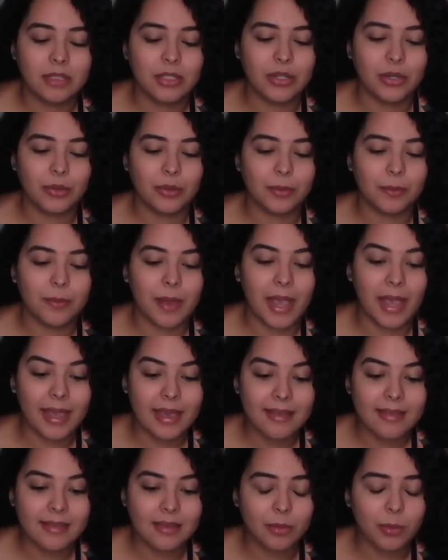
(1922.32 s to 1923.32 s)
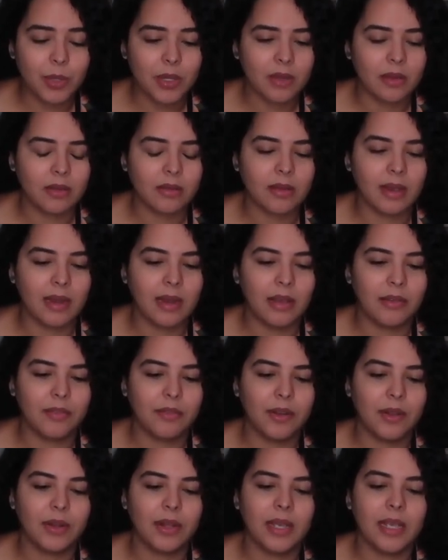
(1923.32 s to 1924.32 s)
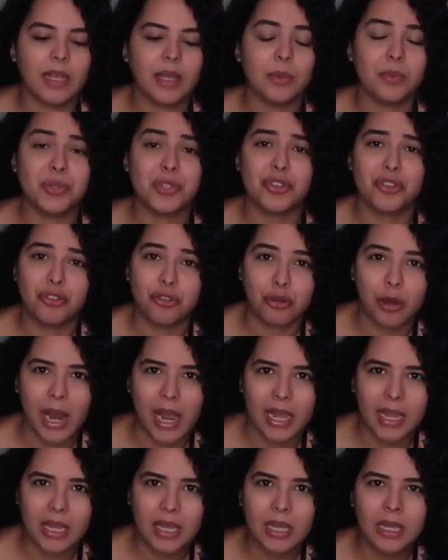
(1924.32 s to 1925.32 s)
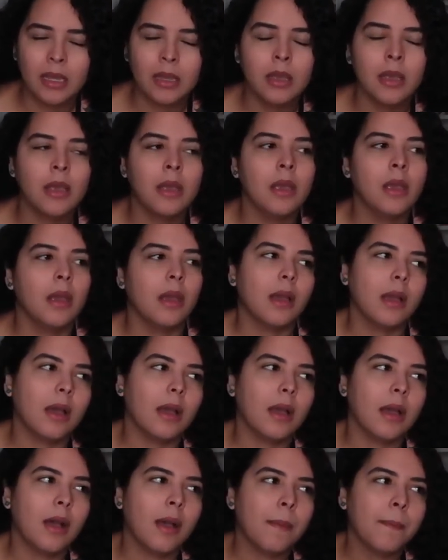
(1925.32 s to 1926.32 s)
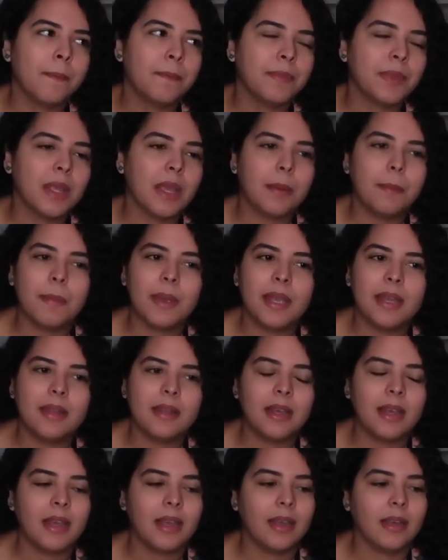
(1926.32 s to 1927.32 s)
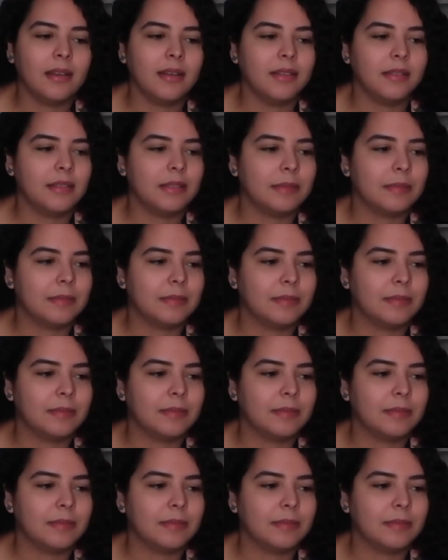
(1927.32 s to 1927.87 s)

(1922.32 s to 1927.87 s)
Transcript: you know, pace because I felt like it was dragging a bit, and